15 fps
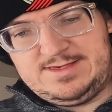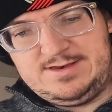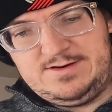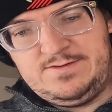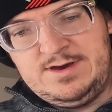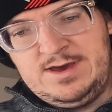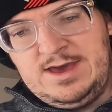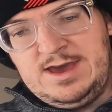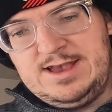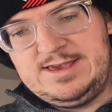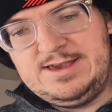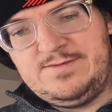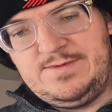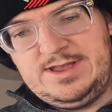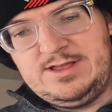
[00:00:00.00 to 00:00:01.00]
So it
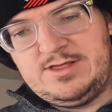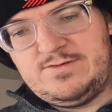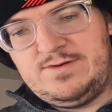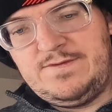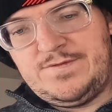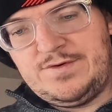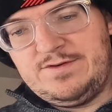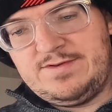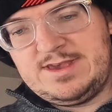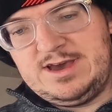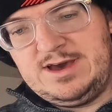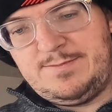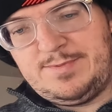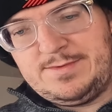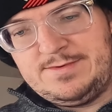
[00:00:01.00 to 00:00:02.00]
says we need three fourths
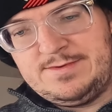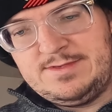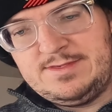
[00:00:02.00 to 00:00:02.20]
cup.